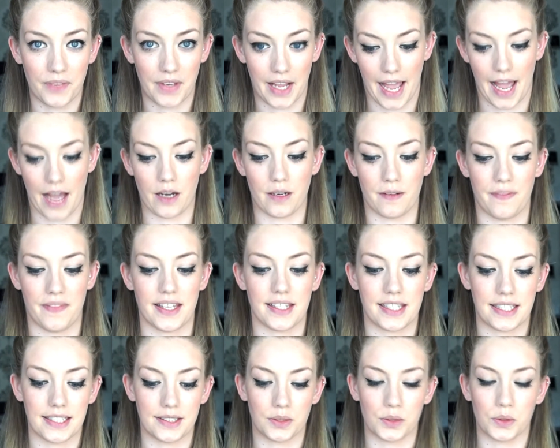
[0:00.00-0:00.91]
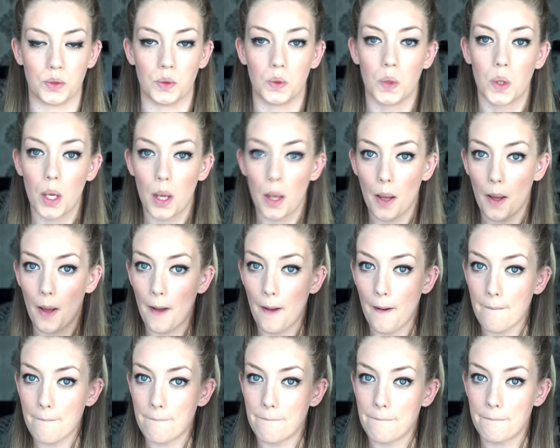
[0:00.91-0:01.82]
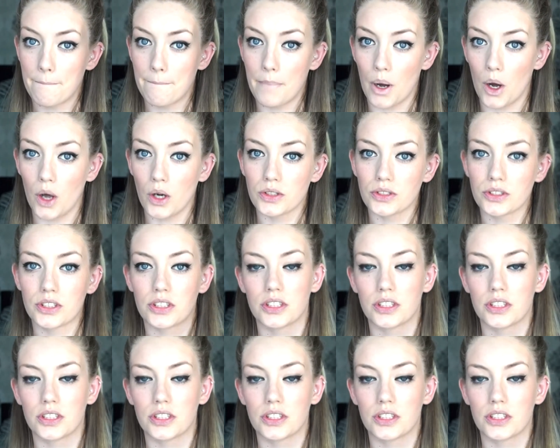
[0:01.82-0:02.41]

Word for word: out of this little pot.